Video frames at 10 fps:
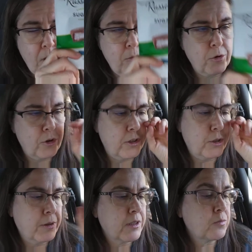we're going to
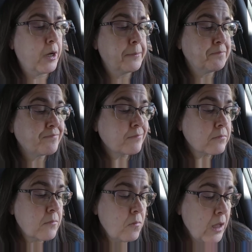do it this way.
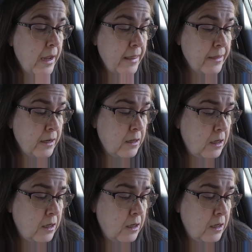And then